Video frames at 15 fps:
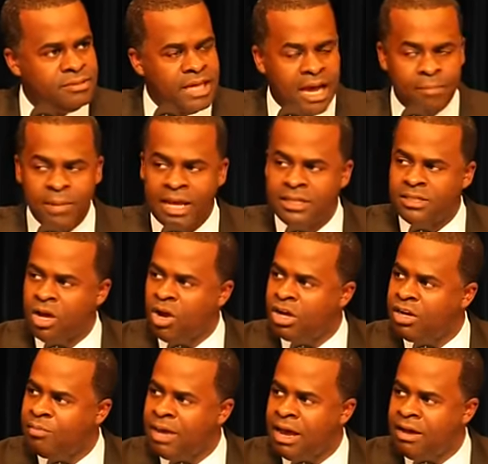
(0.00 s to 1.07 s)
I'm not
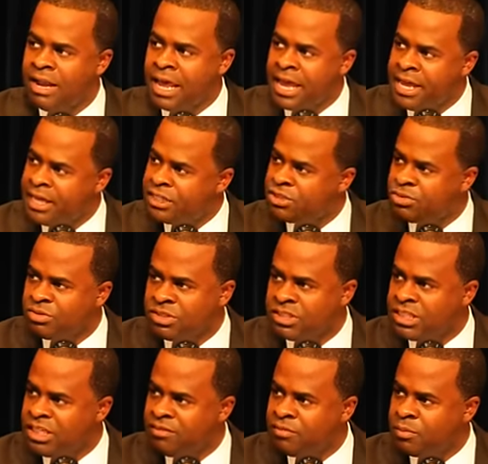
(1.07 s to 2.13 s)
talking about aged
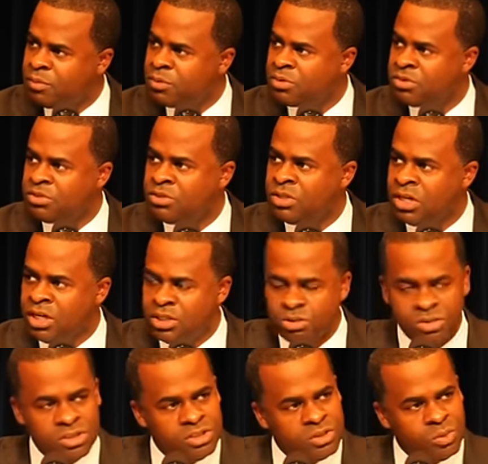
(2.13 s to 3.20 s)
receivables,
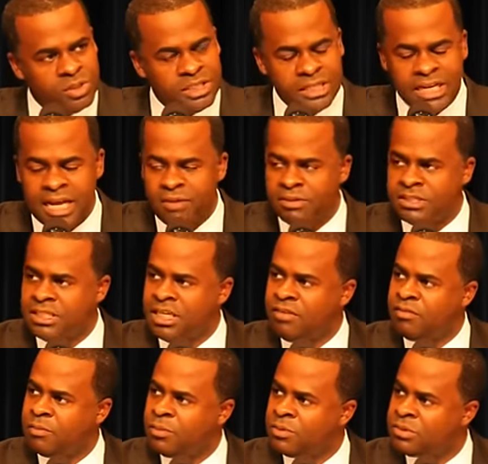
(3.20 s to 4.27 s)
120-day
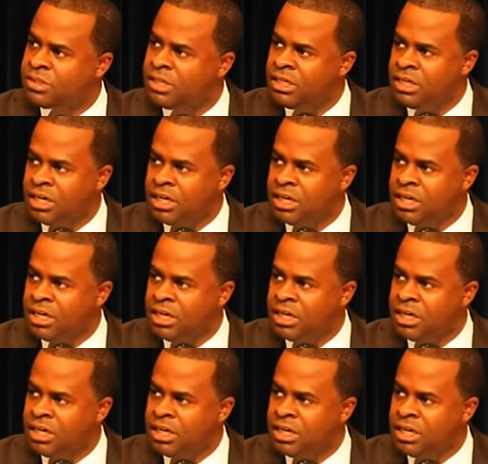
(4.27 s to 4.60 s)
receivables,